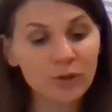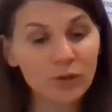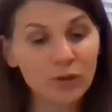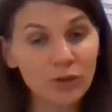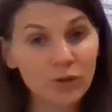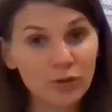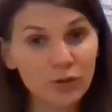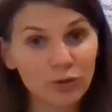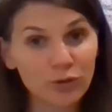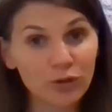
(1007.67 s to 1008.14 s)

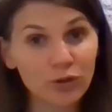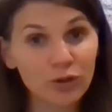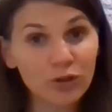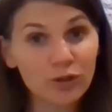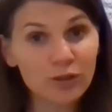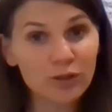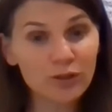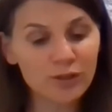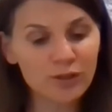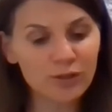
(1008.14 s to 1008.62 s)
Your
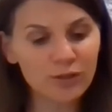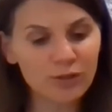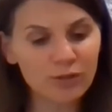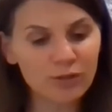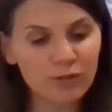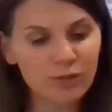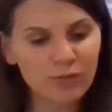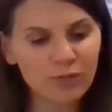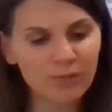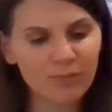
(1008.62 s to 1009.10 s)
looks
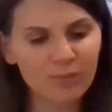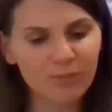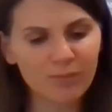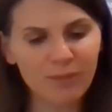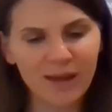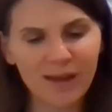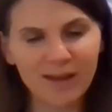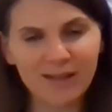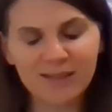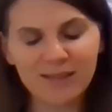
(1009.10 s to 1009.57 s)
do,
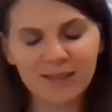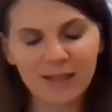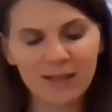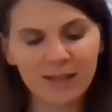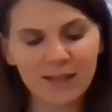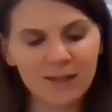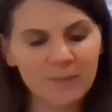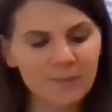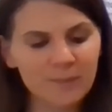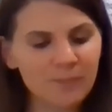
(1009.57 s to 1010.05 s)
Meg
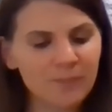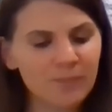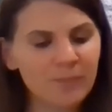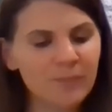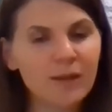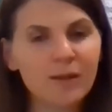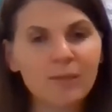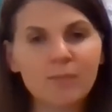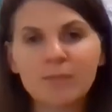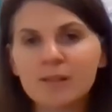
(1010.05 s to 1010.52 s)
said.
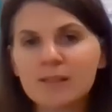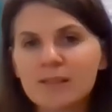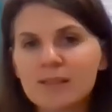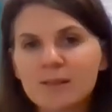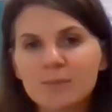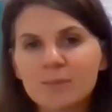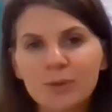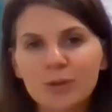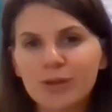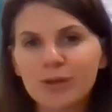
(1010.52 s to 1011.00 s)

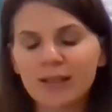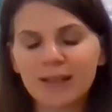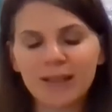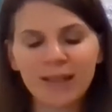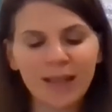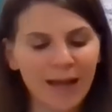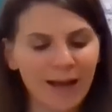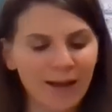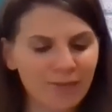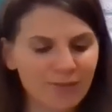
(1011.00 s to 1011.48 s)
Mrs. Murray
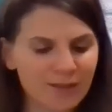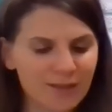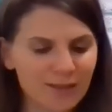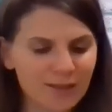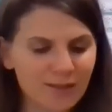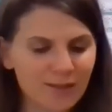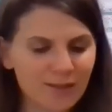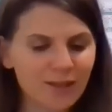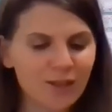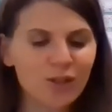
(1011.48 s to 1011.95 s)
laughed.
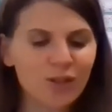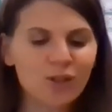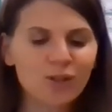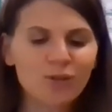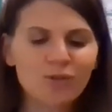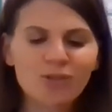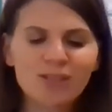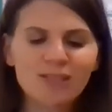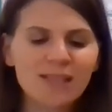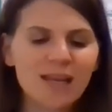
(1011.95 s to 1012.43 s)

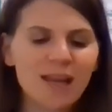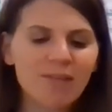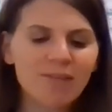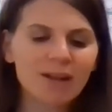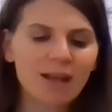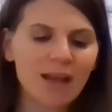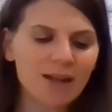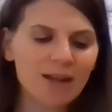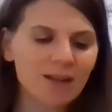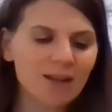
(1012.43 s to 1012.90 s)
You just haven't
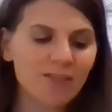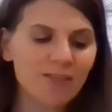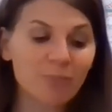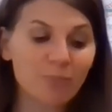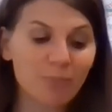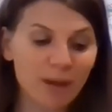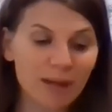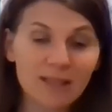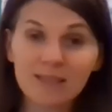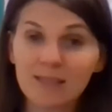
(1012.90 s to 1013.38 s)
had enough
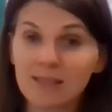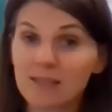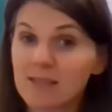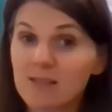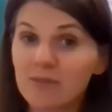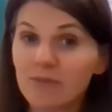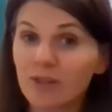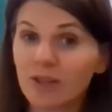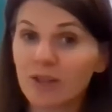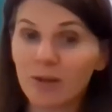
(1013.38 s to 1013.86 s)

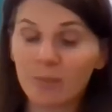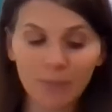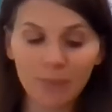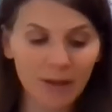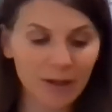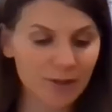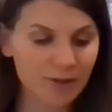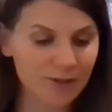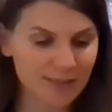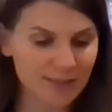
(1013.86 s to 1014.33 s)
basis for
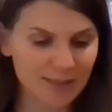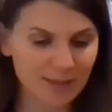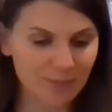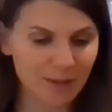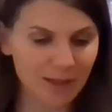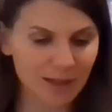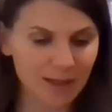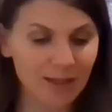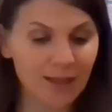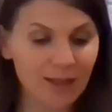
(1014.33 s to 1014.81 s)
comparison,
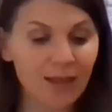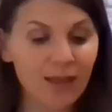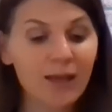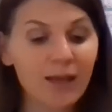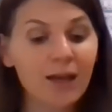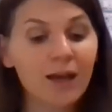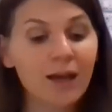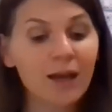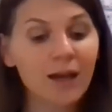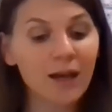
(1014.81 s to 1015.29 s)
Meg.
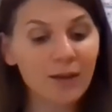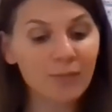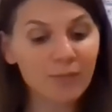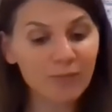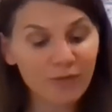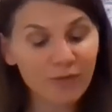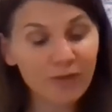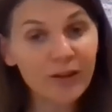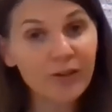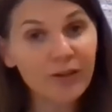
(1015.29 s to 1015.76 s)

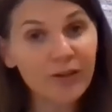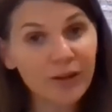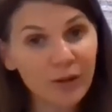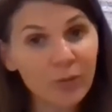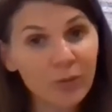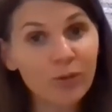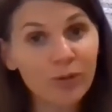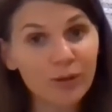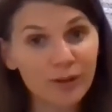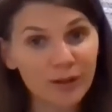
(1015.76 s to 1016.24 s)
I'm very
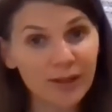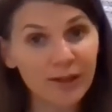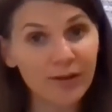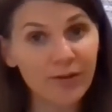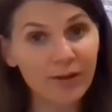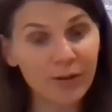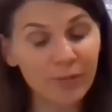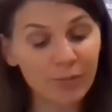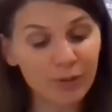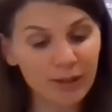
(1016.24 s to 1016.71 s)

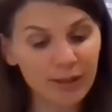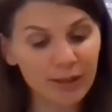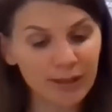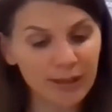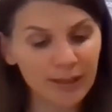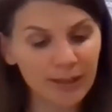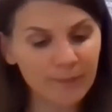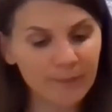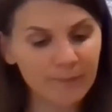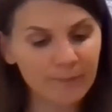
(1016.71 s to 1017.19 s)
ordinary,
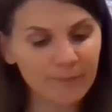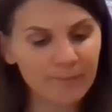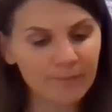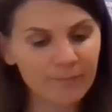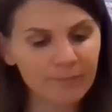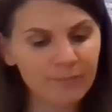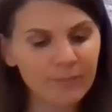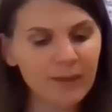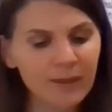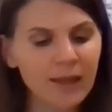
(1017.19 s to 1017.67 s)
really.
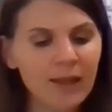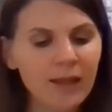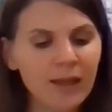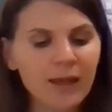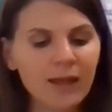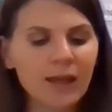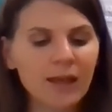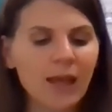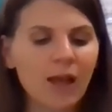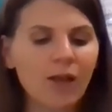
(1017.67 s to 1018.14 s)

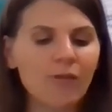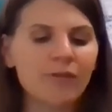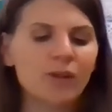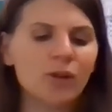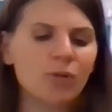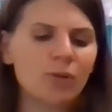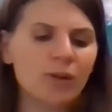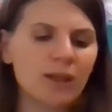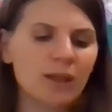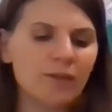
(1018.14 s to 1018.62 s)
Calvin
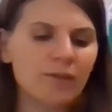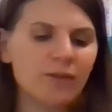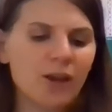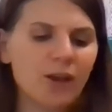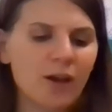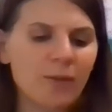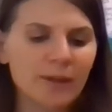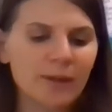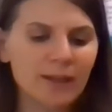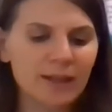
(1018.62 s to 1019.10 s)
O'Keefe
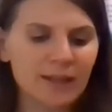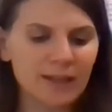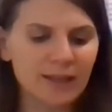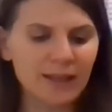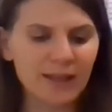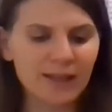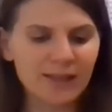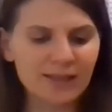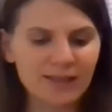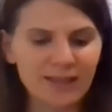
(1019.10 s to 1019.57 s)
coming in
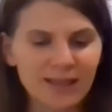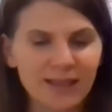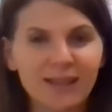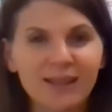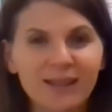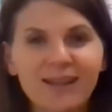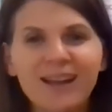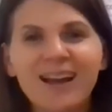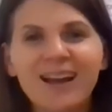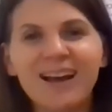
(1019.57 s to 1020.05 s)
then
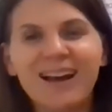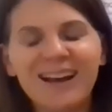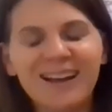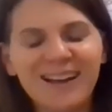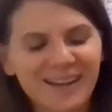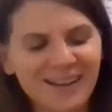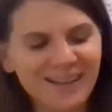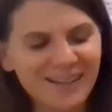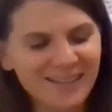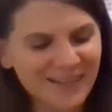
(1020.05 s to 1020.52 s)
said, Ha
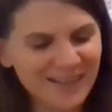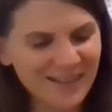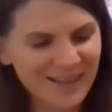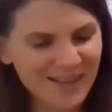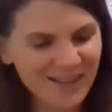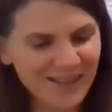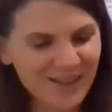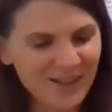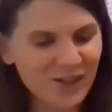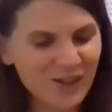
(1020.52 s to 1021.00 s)
ha,
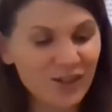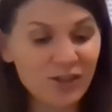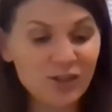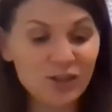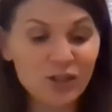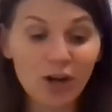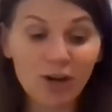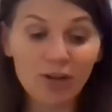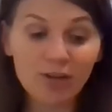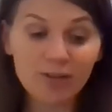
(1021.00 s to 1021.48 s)

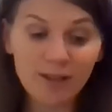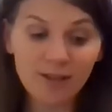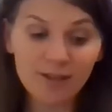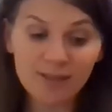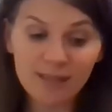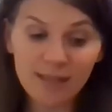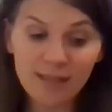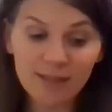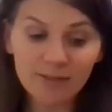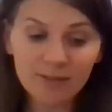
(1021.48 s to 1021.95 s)
Charles all
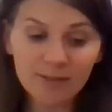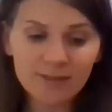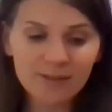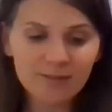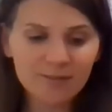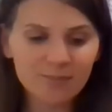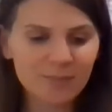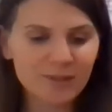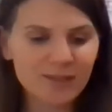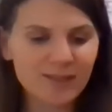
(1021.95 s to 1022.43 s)
settled?
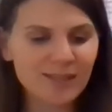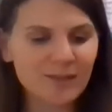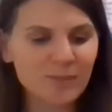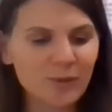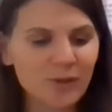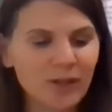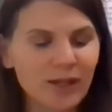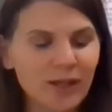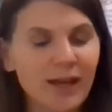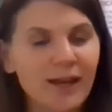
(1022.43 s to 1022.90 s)
Mrs.
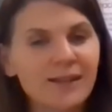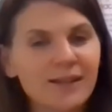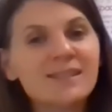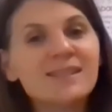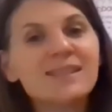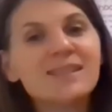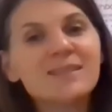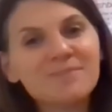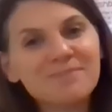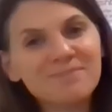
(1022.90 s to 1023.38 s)
Murray
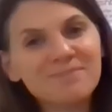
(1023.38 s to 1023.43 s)
asked.